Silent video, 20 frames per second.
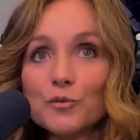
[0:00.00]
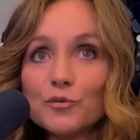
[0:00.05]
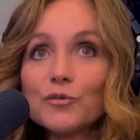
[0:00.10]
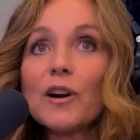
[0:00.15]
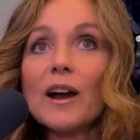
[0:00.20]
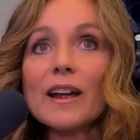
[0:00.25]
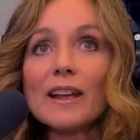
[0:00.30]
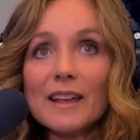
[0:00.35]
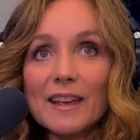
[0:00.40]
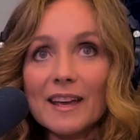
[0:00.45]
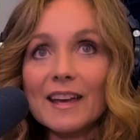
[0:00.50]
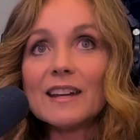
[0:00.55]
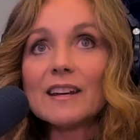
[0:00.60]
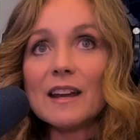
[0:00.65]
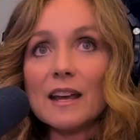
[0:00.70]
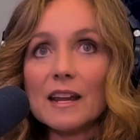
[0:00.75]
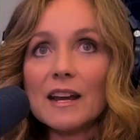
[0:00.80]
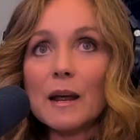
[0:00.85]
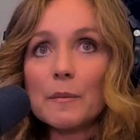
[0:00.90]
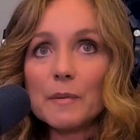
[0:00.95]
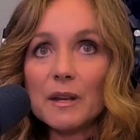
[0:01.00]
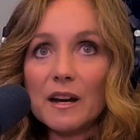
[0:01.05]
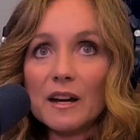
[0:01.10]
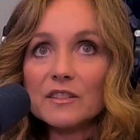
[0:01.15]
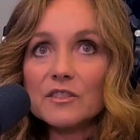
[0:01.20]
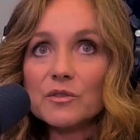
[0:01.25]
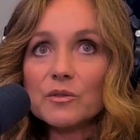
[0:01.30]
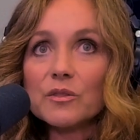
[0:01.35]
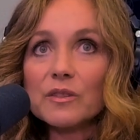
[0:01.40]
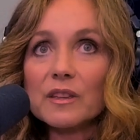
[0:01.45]
Right. And I mean, I
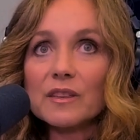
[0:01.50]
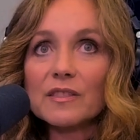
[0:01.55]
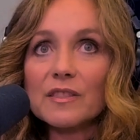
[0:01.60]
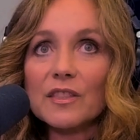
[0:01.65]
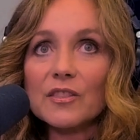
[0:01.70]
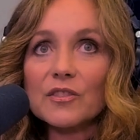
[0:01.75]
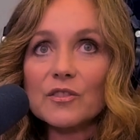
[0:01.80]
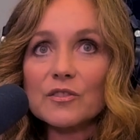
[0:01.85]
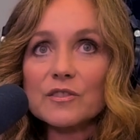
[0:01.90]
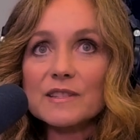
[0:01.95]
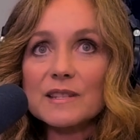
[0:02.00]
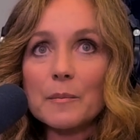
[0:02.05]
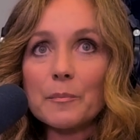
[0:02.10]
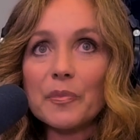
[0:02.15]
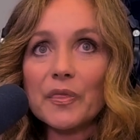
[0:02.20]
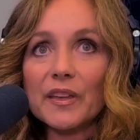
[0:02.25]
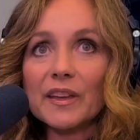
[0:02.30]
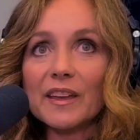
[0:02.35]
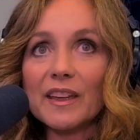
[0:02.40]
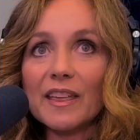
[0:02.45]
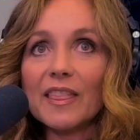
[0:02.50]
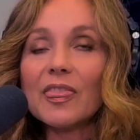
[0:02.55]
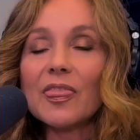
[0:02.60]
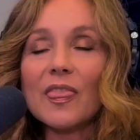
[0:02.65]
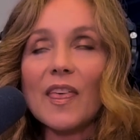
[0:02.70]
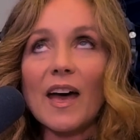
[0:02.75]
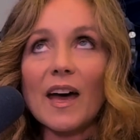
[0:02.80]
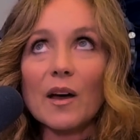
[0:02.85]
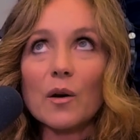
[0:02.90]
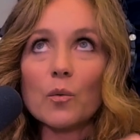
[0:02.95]
do think that there's something in
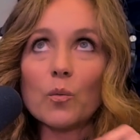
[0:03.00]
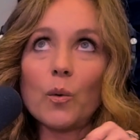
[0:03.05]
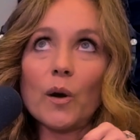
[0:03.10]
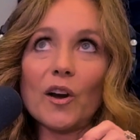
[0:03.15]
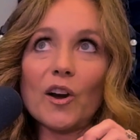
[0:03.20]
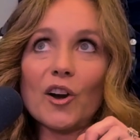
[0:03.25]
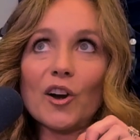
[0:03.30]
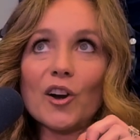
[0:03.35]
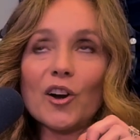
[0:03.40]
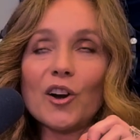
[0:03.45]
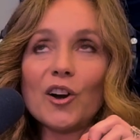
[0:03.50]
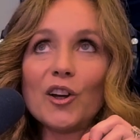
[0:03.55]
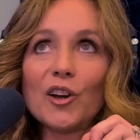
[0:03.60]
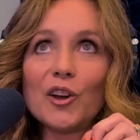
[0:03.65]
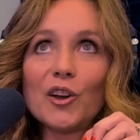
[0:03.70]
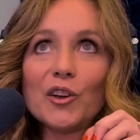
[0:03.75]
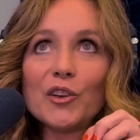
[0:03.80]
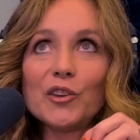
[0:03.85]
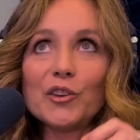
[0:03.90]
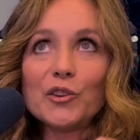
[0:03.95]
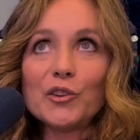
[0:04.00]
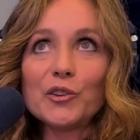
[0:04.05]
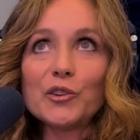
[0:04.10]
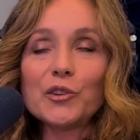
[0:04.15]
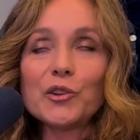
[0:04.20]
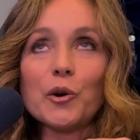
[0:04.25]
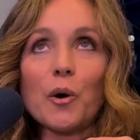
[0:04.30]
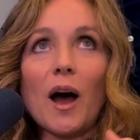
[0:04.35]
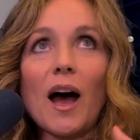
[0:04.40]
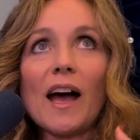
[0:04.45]
that where,
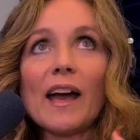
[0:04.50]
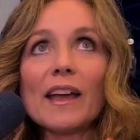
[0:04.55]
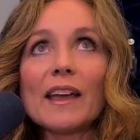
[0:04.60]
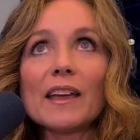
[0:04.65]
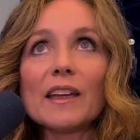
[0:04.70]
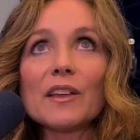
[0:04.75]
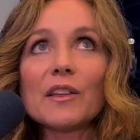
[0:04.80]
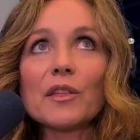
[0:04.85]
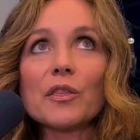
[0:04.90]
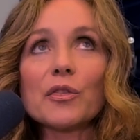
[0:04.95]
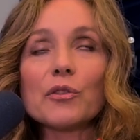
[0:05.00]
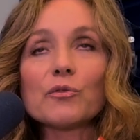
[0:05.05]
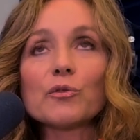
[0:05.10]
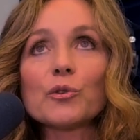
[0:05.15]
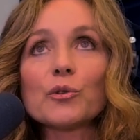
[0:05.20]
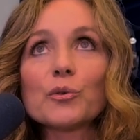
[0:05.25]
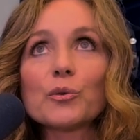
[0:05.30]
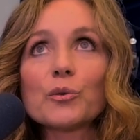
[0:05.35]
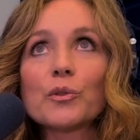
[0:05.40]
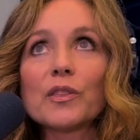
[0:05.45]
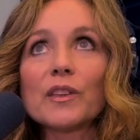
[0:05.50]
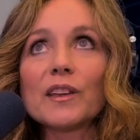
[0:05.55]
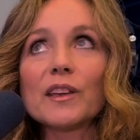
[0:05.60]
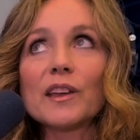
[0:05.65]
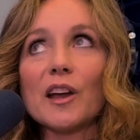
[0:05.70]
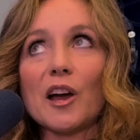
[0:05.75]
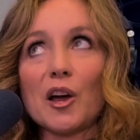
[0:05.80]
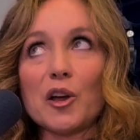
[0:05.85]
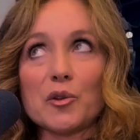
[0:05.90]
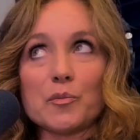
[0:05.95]
I, through
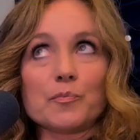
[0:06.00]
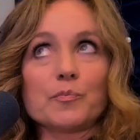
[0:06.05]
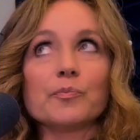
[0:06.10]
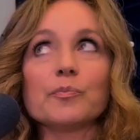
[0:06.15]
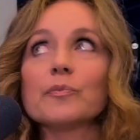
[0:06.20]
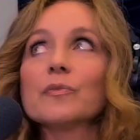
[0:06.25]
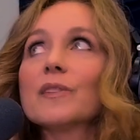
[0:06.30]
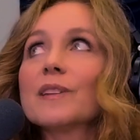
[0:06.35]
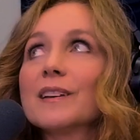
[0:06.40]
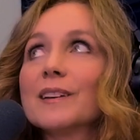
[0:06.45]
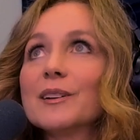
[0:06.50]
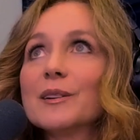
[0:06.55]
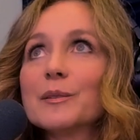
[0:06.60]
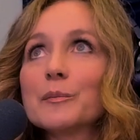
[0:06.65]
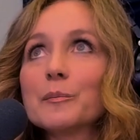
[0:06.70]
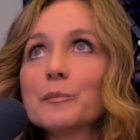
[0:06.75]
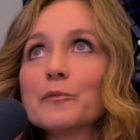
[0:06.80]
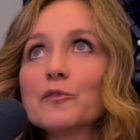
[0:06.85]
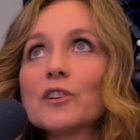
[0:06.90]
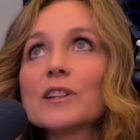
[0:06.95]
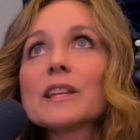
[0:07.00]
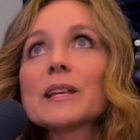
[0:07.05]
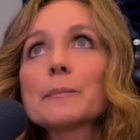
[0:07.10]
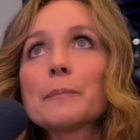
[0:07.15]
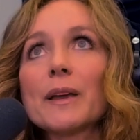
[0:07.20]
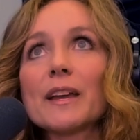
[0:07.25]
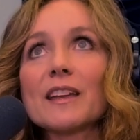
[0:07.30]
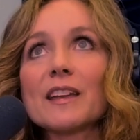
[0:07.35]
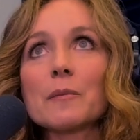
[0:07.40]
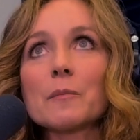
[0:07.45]
the really
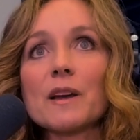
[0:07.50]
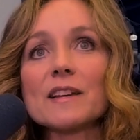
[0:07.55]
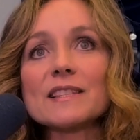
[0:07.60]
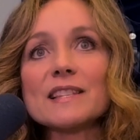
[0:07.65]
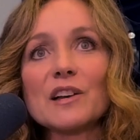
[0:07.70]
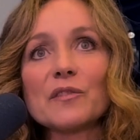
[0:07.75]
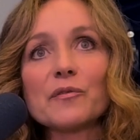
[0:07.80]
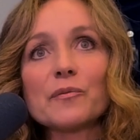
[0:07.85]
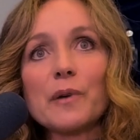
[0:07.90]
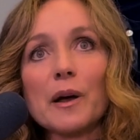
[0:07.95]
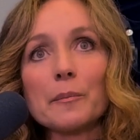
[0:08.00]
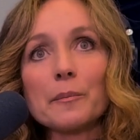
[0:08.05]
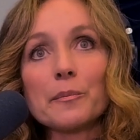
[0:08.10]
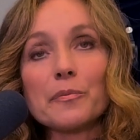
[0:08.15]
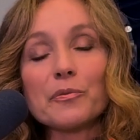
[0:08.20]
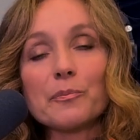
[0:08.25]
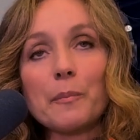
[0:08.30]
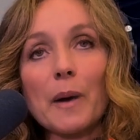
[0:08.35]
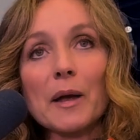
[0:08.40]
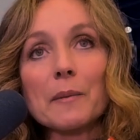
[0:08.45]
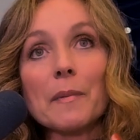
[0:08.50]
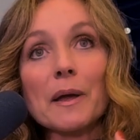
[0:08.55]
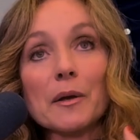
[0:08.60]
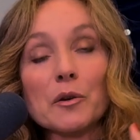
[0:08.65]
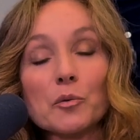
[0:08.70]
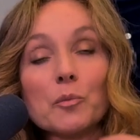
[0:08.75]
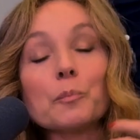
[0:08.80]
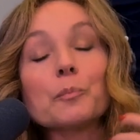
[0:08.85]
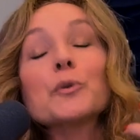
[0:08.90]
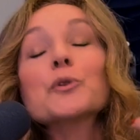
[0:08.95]
picking myself up by my
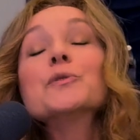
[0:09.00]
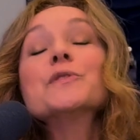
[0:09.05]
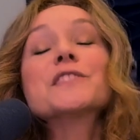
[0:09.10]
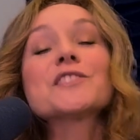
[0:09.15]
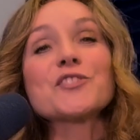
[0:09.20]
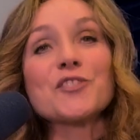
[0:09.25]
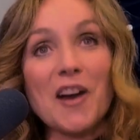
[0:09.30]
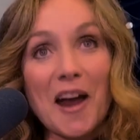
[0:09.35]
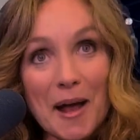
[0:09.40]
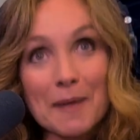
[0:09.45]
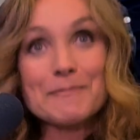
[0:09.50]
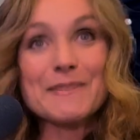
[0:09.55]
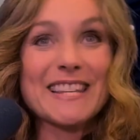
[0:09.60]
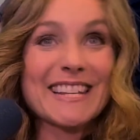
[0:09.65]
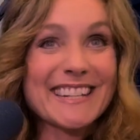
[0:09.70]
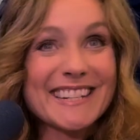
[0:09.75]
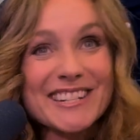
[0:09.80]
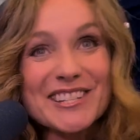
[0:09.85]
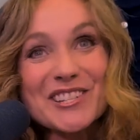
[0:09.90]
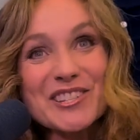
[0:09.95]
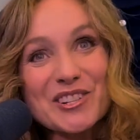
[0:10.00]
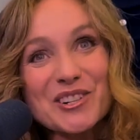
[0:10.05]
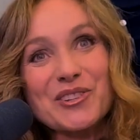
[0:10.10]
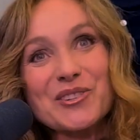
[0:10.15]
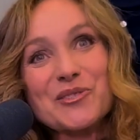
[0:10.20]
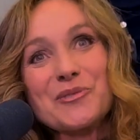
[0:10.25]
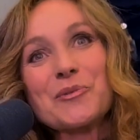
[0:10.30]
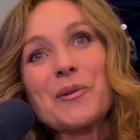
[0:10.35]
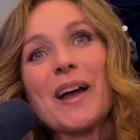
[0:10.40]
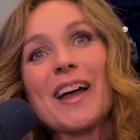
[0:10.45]
own bootstraps in a
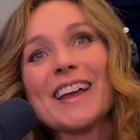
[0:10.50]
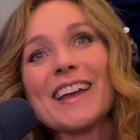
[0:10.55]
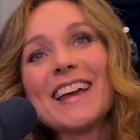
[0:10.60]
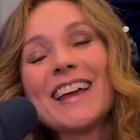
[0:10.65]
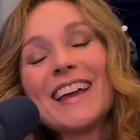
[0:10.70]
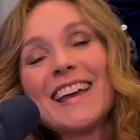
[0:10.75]
certain way,